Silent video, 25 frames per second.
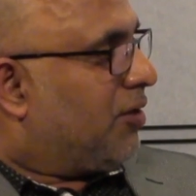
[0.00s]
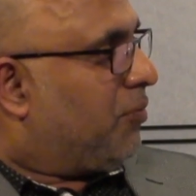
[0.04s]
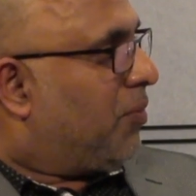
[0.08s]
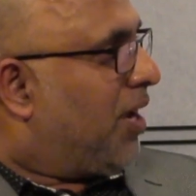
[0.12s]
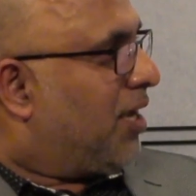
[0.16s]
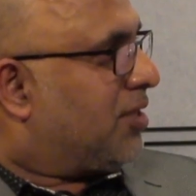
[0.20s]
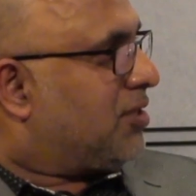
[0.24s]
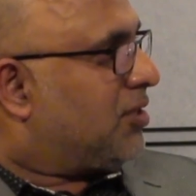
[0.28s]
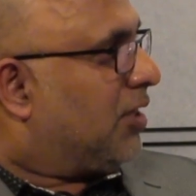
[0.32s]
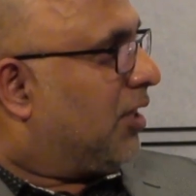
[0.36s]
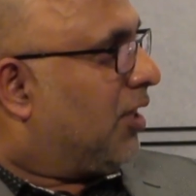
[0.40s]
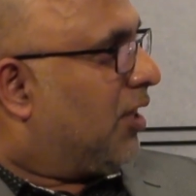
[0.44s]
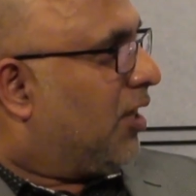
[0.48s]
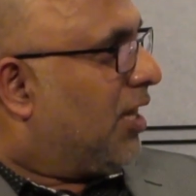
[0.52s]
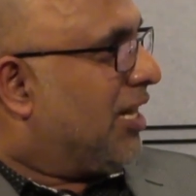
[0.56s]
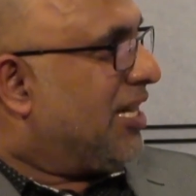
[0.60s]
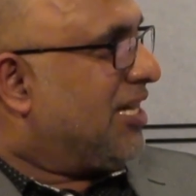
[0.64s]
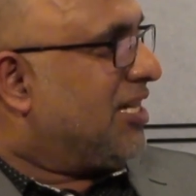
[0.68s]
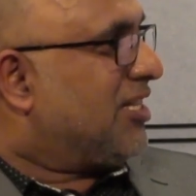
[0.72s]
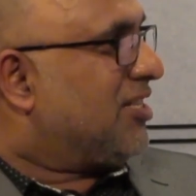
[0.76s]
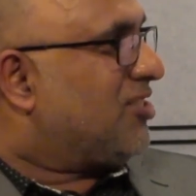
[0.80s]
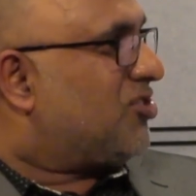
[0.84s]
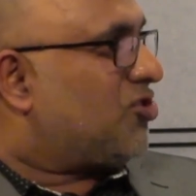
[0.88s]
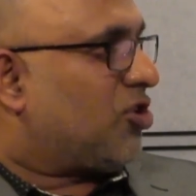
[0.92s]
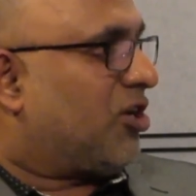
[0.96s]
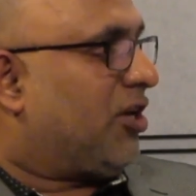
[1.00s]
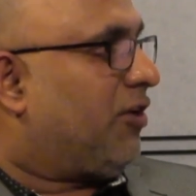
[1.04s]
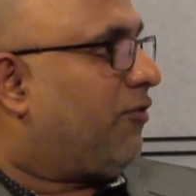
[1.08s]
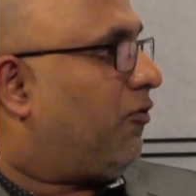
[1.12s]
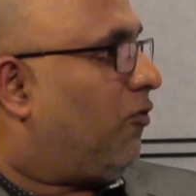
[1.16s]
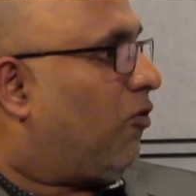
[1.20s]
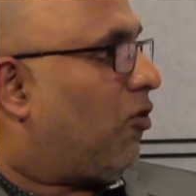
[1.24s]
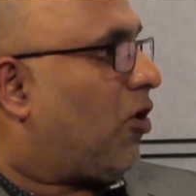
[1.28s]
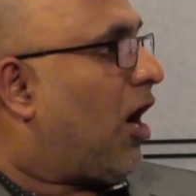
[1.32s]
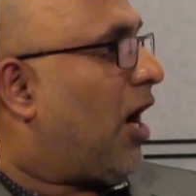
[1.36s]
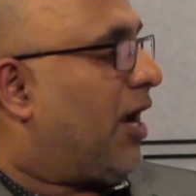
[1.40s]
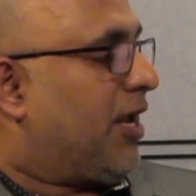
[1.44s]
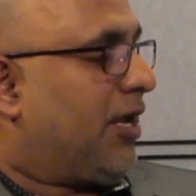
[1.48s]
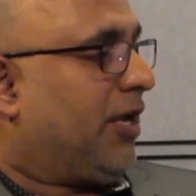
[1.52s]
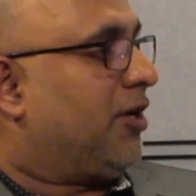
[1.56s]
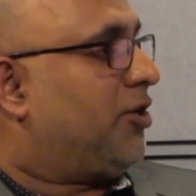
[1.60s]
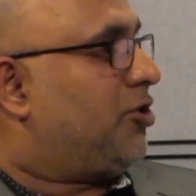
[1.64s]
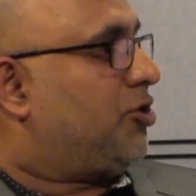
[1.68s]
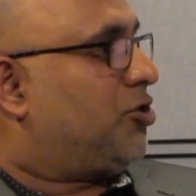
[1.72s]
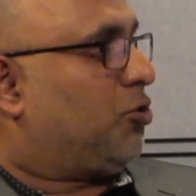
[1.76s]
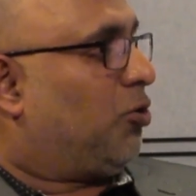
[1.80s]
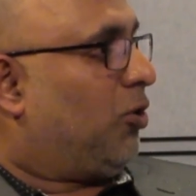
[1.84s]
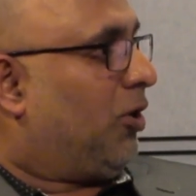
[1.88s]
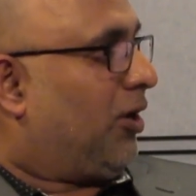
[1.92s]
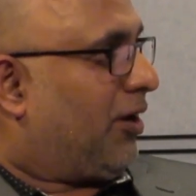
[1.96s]
imagine, a lending tree for high-end
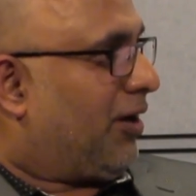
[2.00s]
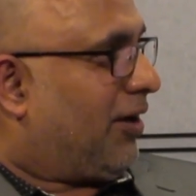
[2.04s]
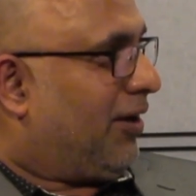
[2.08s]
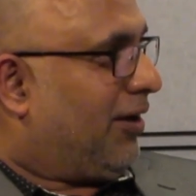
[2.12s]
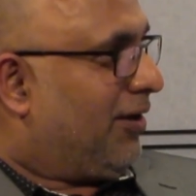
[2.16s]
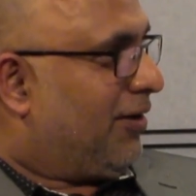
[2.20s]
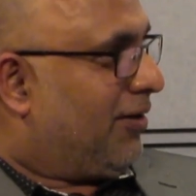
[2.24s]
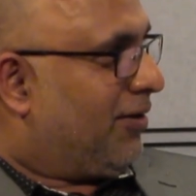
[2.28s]
jewelry.